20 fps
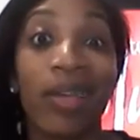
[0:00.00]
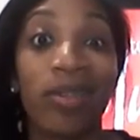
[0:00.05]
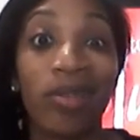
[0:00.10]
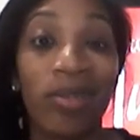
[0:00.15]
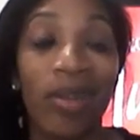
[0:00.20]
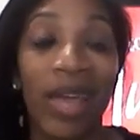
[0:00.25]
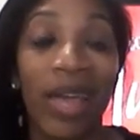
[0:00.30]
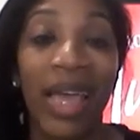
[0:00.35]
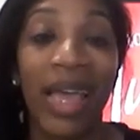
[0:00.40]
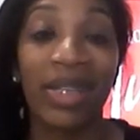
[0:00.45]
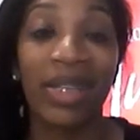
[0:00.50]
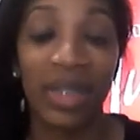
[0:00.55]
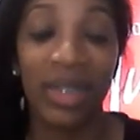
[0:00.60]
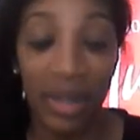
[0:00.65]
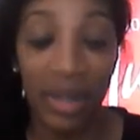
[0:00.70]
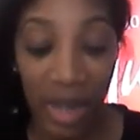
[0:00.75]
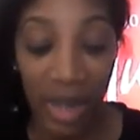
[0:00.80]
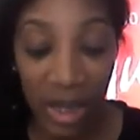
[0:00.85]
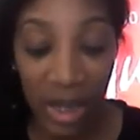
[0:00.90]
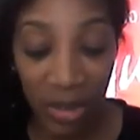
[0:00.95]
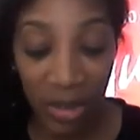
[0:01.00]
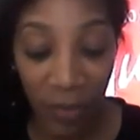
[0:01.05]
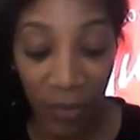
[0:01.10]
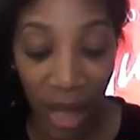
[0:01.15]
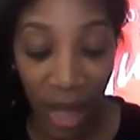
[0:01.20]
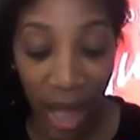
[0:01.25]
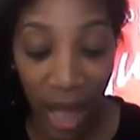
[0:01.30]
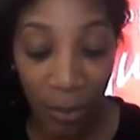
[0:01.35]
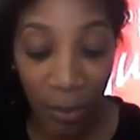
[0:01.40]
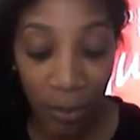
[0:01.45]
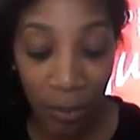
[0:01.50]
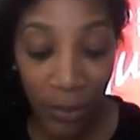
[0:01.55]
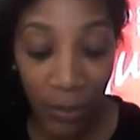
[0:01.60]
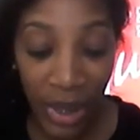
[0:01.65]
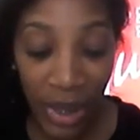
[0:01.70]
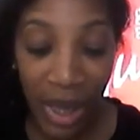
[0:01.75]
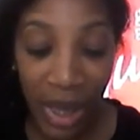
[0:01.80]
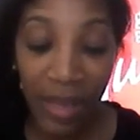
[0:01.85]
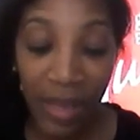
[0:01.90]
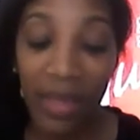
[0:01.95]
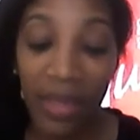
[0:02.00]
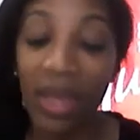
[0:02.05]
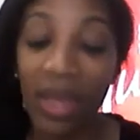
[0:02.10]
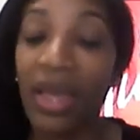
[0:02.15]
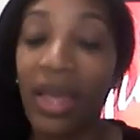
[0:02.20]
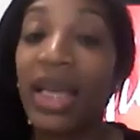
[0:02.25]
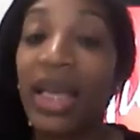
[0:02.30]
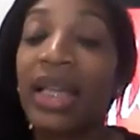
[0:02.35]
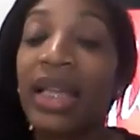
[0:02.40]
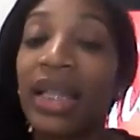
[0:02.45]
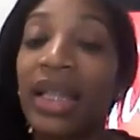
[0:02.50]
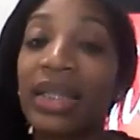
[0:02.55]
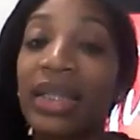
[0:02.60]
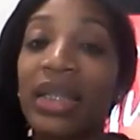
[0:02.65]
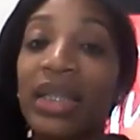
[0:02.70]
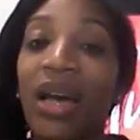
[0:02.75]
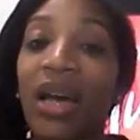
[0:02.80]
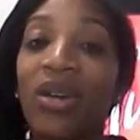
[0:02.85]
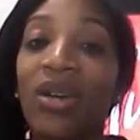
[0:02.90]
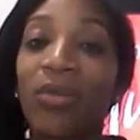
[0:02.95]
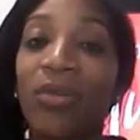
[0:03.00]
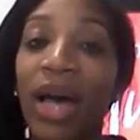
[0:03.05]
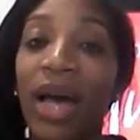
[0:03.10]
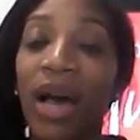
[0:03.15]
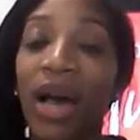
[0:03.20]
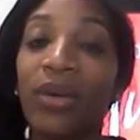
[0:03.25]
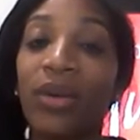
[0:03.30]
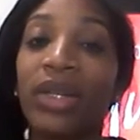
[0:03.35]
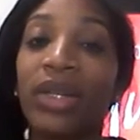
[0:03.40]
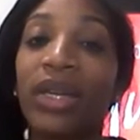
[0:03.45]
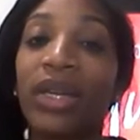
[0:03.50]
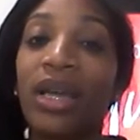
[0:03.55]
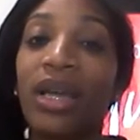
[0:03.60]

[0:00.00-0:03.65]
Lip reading: Asher has to testify. And then let's talk about